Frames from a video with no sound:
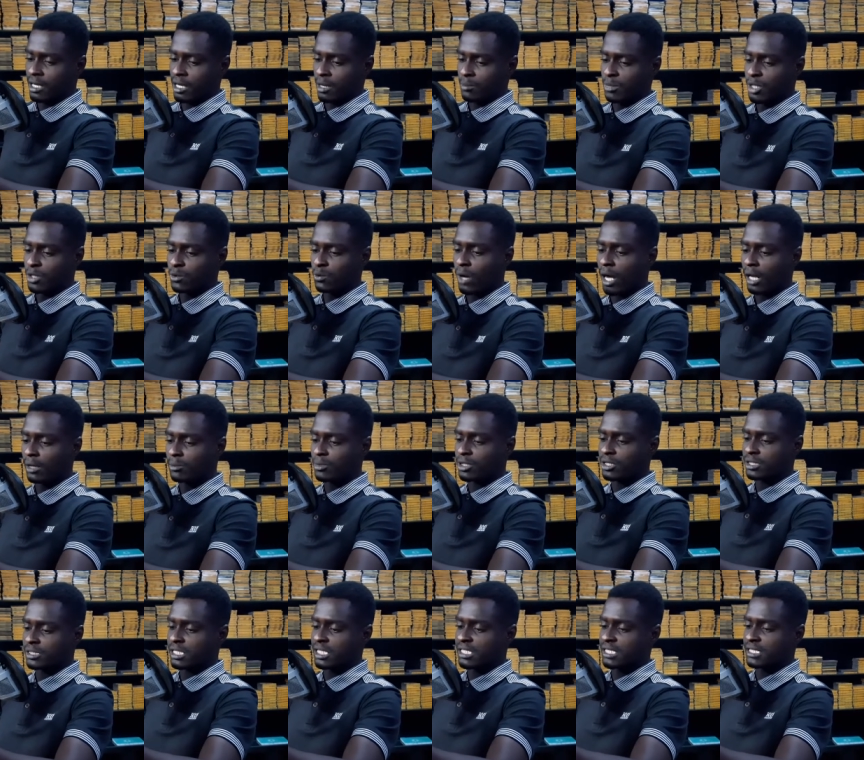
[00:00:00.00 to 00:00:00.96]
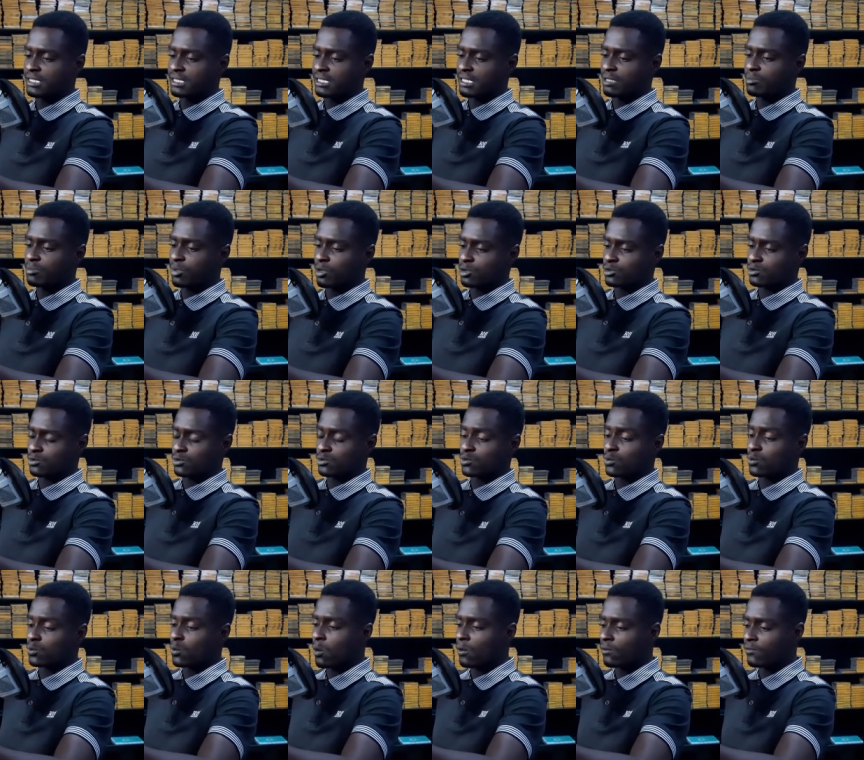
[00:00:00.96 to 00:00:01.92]
Meanwhile, Mercedes team boss Toto
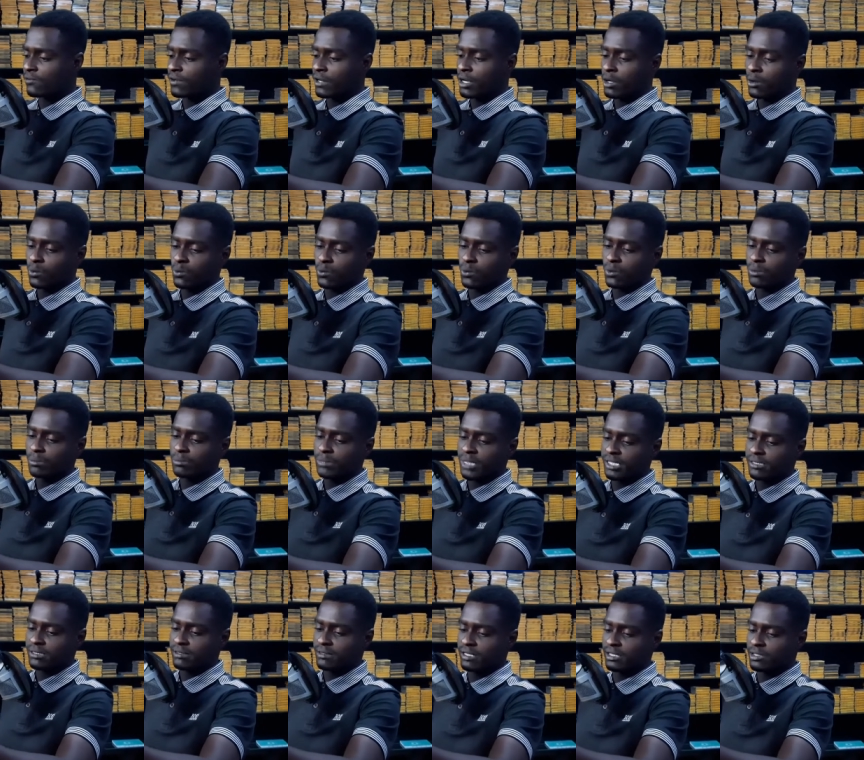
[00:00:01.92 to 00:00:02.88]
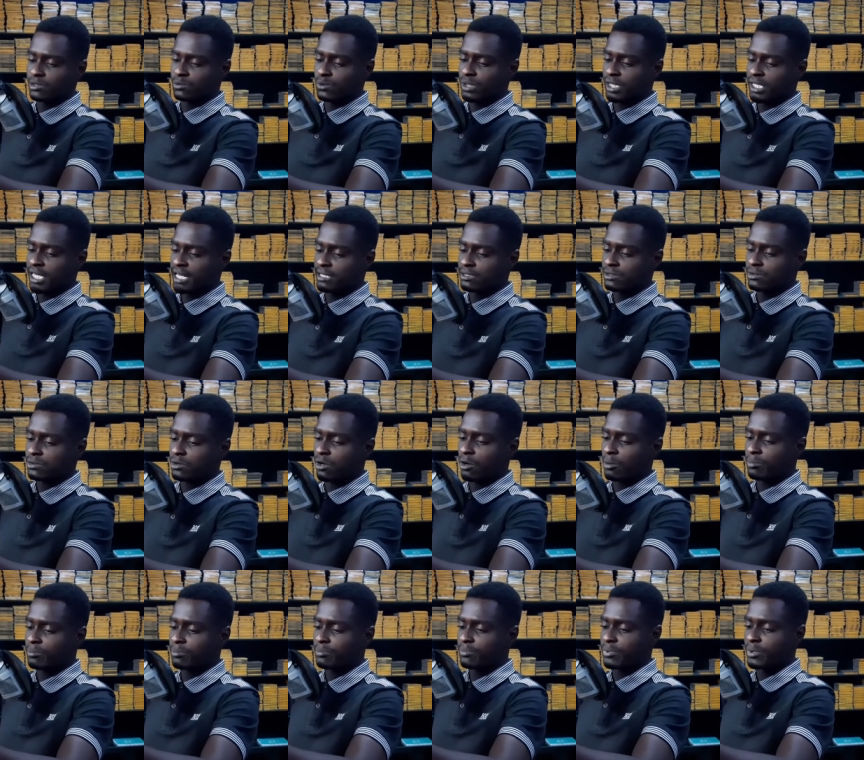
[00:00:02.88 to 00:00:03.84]
Wolff will miss this weekend's
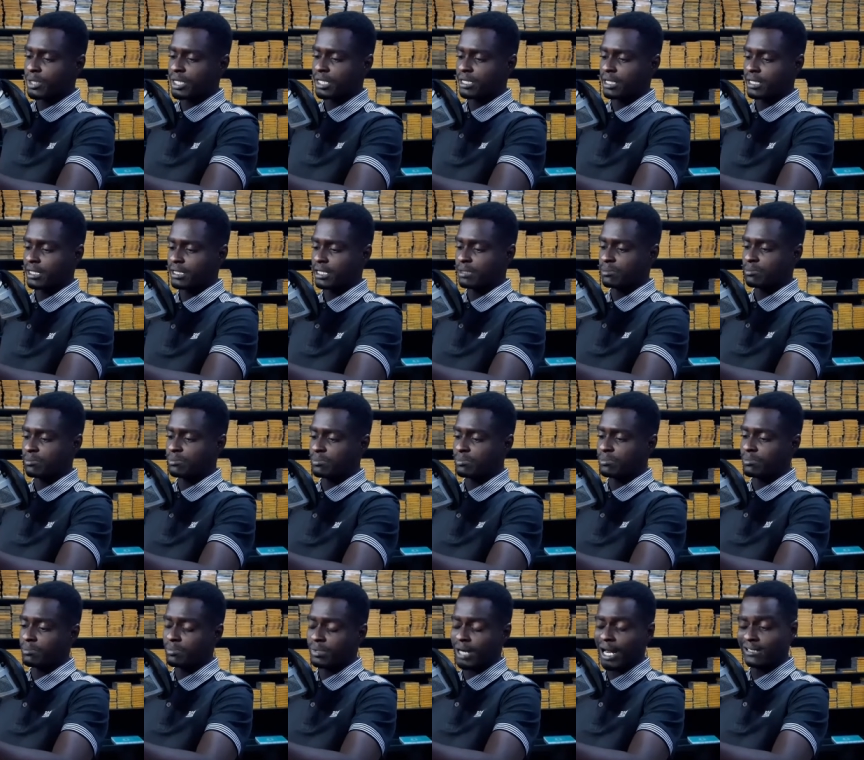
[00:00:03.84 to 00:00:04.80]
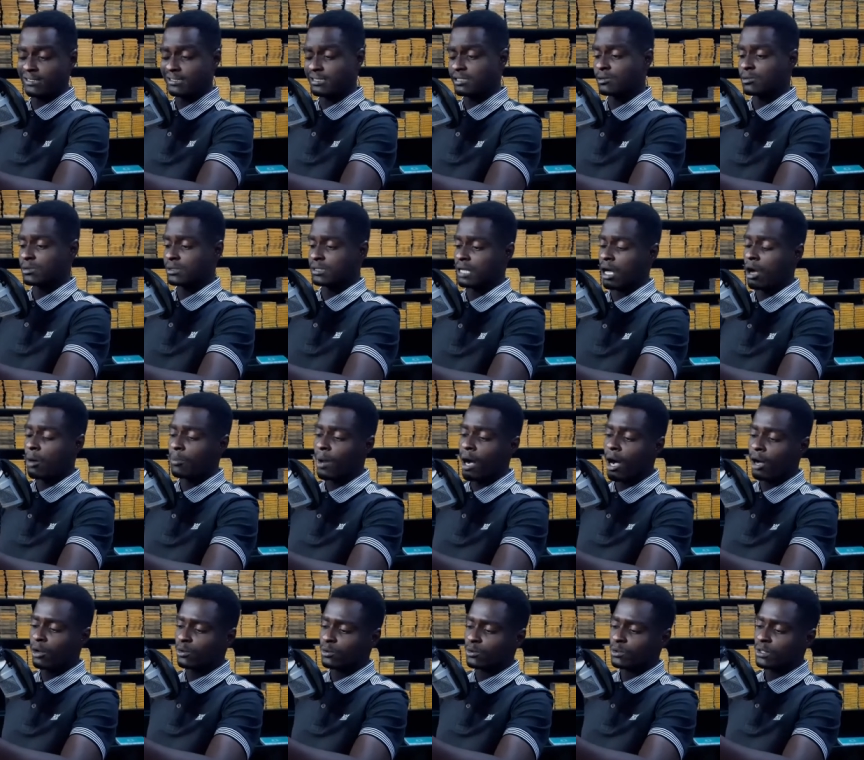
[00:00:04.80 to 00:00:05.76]
Grand Prix in Brazil, Sao
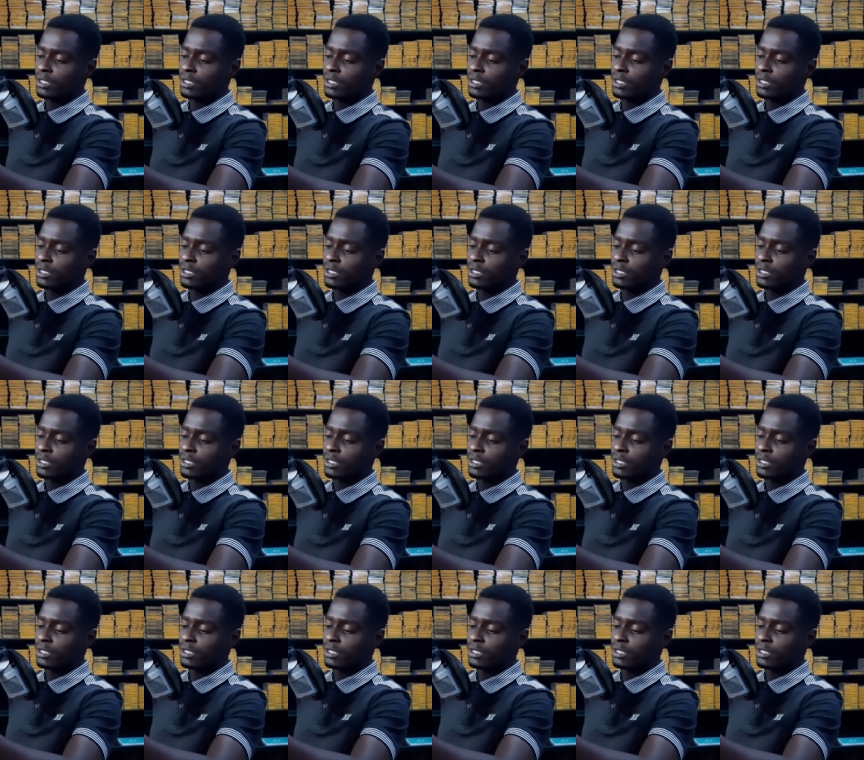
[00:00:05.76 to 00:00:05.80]
Paulo,